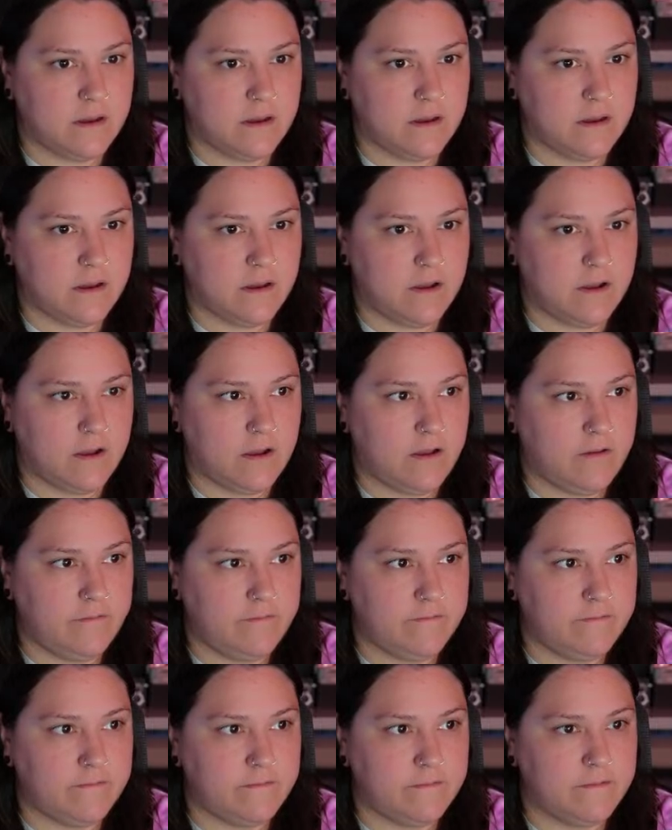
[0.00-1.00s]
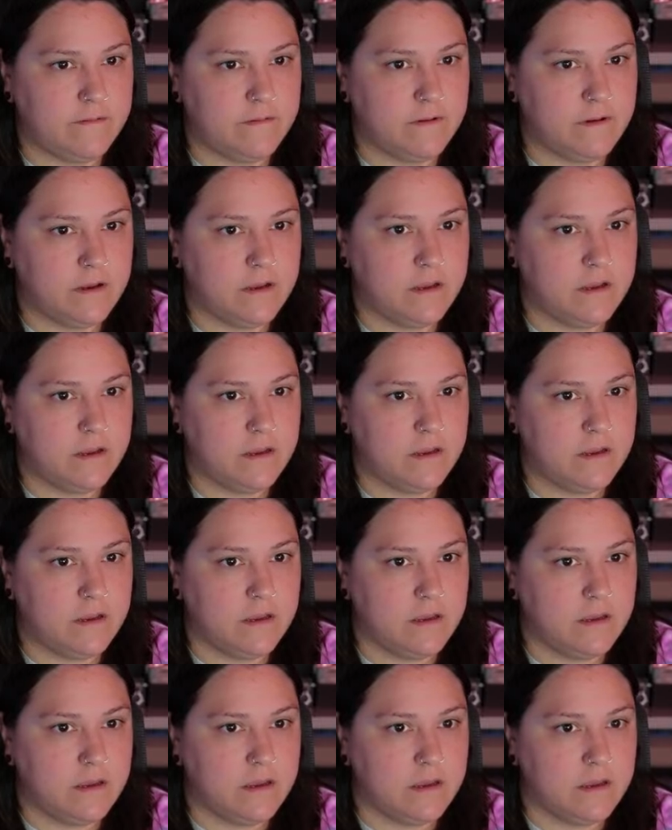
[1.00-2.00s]
off
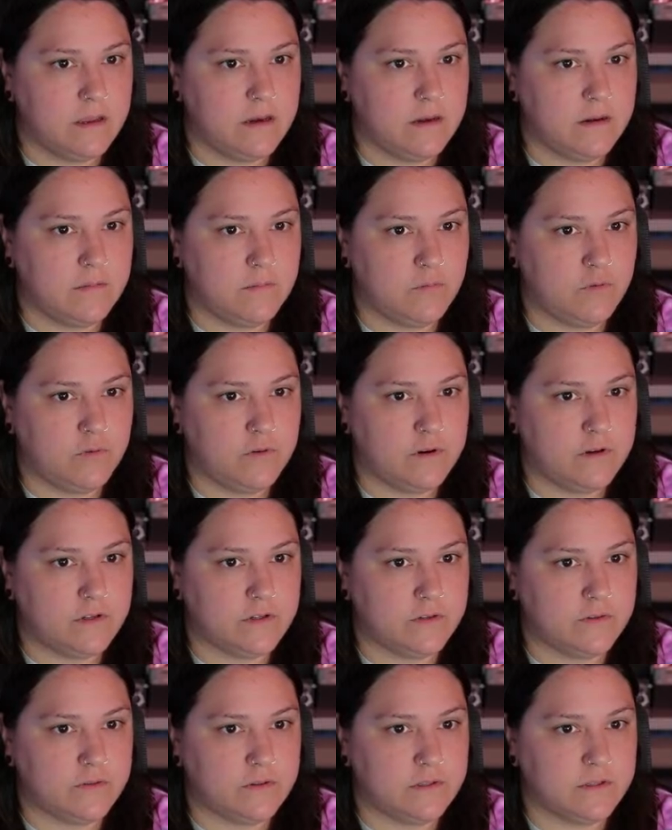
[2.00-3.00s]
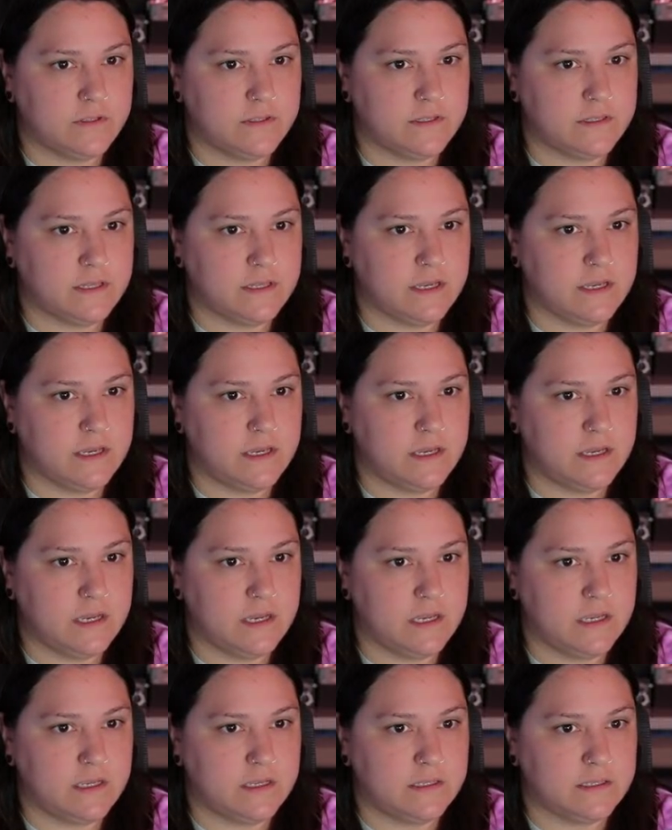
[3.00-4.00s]
and more towards
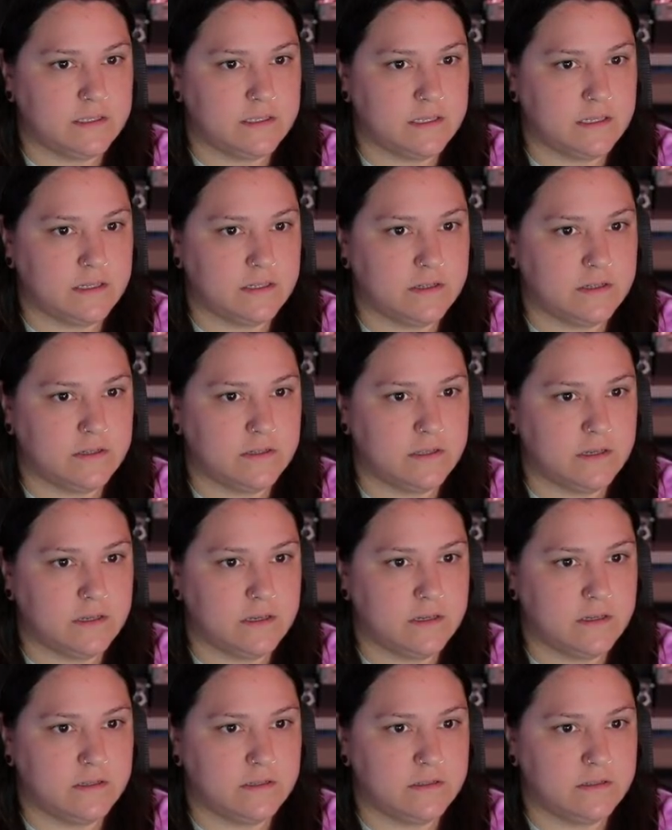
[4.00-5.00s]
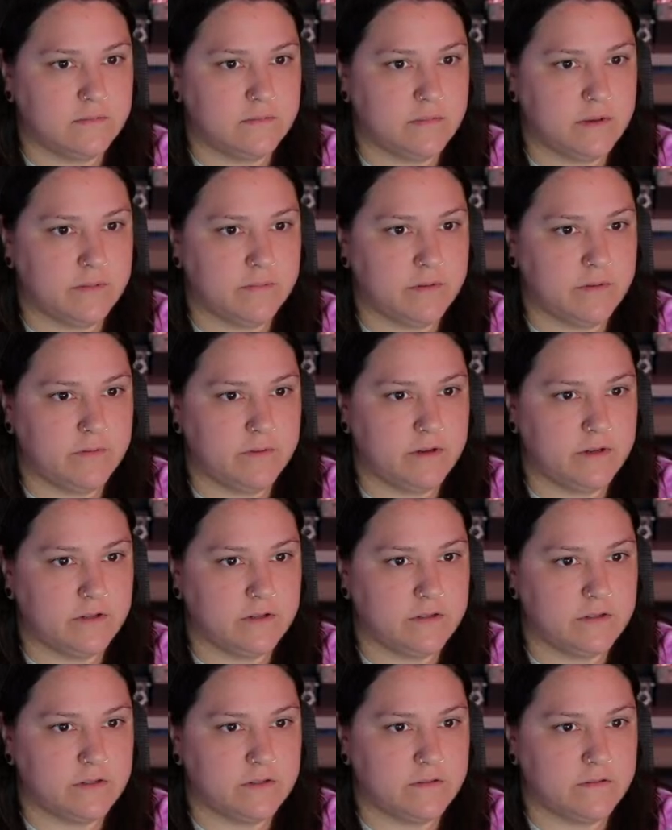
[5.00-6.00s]
the center there. So maybe we
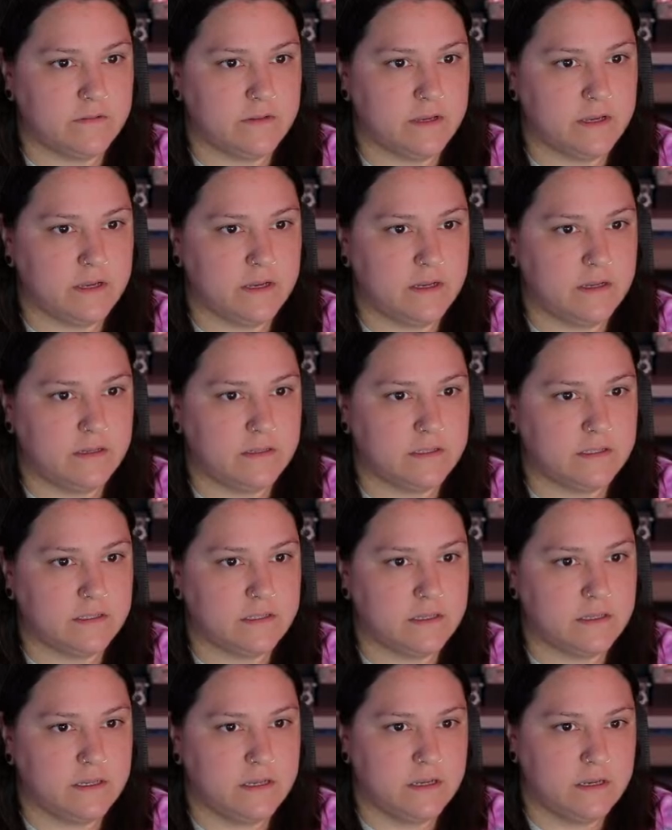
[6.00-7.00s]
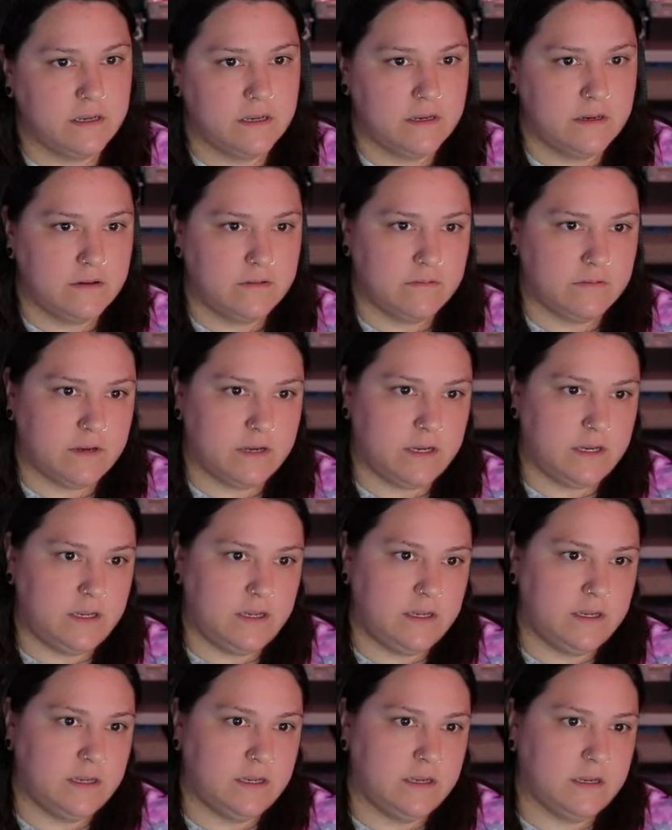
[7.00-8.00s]
just do that, right?